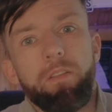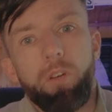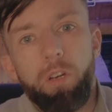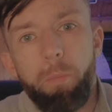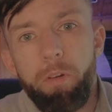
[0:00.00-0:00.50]
if we're
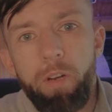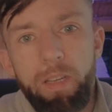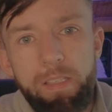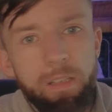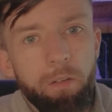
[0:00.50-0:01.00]
going to be
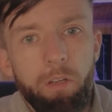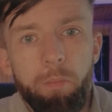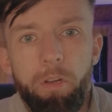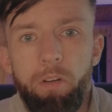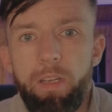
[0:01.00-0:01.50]
releasing it, I'm going to
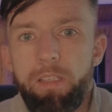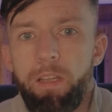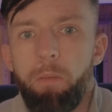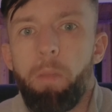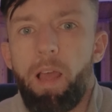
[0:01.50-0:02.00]
be releasing
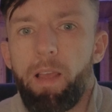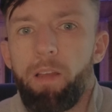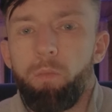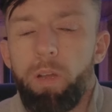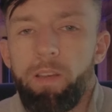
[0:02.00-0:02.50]
it in black
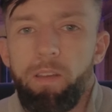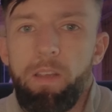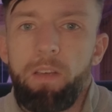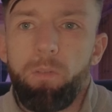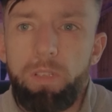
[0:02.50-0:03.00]
and white.
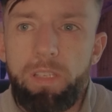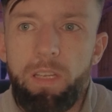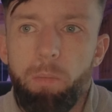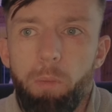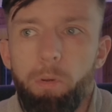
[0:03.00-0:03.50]
We'll see
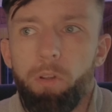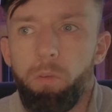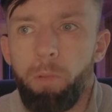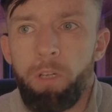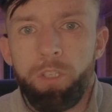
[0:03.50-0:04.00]
about blue.
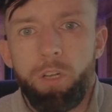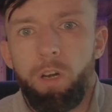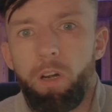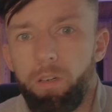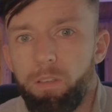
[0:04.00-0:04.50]
I'm not
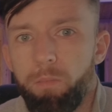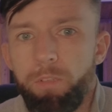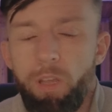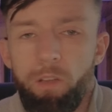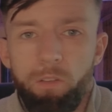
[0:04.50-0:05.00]
sure. It comes
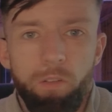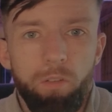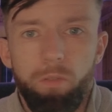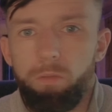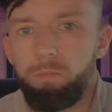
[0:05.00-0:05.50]
down
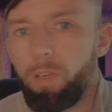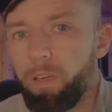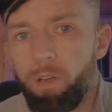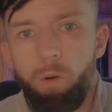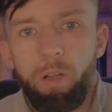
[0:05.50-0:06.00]
to kind
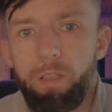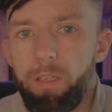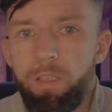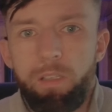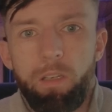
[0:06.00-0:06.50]
of
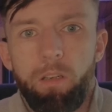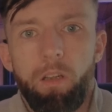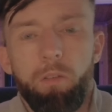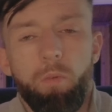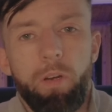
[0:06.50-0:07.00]
quantities
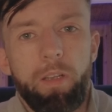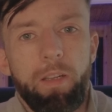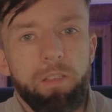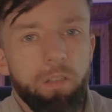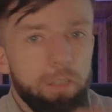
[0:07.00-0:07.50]
and what I
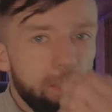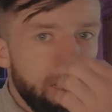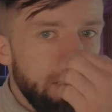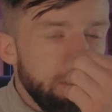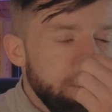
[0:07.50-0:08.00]
think is going to
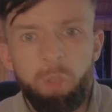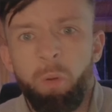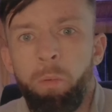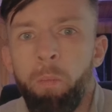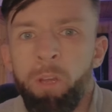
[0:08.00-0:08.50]
sell. So
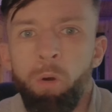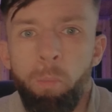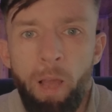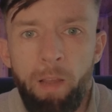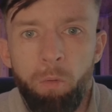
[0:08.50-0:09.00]
we'll probably go with
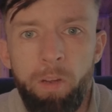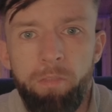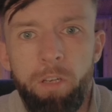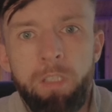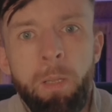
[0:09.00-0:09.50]
black and white
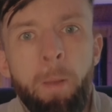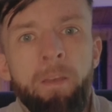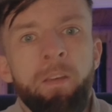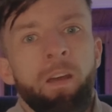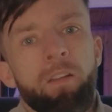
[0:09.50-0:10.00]
first.
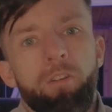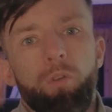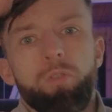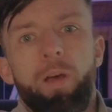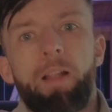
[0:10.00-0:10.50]
And if it
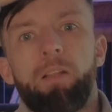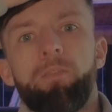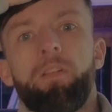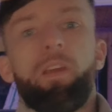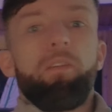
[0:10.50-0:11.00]
goes well,
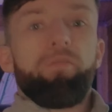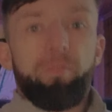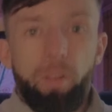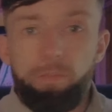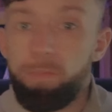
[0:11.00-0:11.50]
if
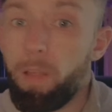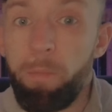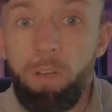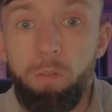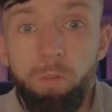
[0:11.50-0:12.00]
let
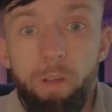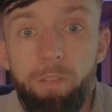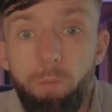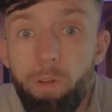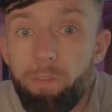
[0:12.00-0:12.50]
me know. If
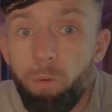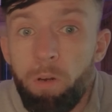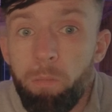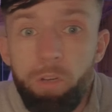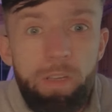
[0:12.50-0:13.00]
you want
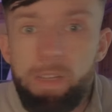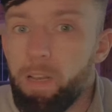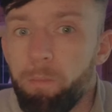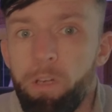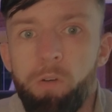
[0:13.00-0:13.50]
a blue gi,
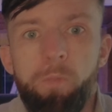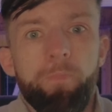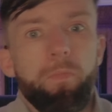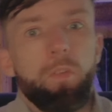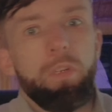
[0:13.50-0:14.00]
let me know.
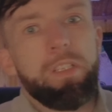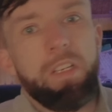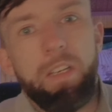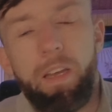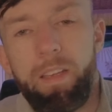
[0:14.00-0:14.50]
We'll
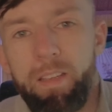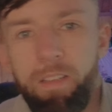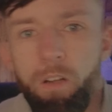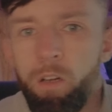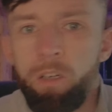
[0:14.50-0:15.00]
see. I think the
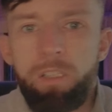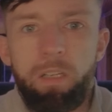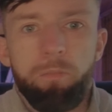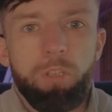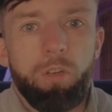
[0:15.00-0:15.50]
colour
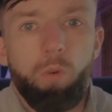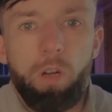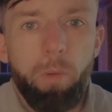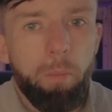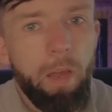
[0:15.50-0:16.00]
scheme's going to
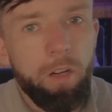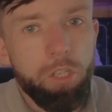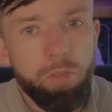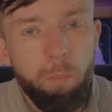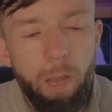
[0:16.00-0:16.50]
work a bit better
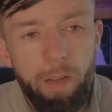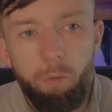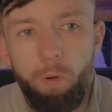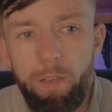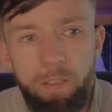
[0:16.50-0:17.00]
just with black
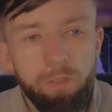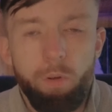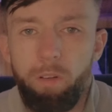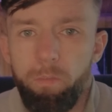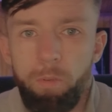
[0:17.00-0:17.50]
and white. That's
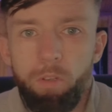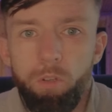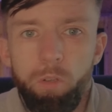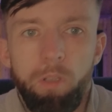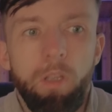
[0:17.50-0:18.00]
what we've been
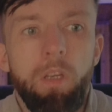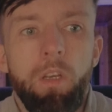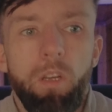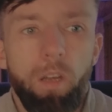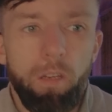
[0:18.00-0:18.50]
doing
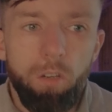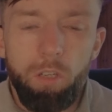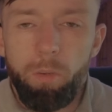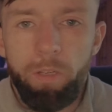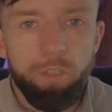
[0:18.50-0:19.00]
kind of all
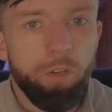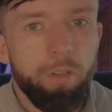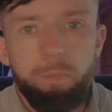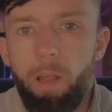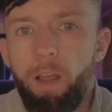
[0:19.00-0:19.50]
the way through,
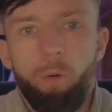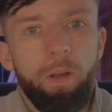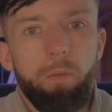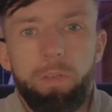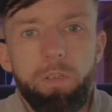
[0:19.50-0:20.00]
is black,
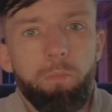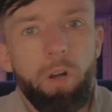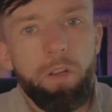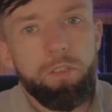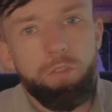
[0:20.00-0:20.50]
white with some
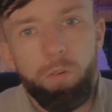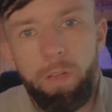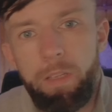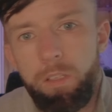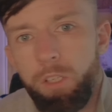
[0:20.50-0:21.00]
browns thrown
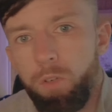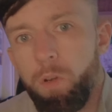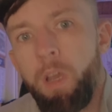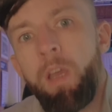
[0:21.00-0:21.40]
in. So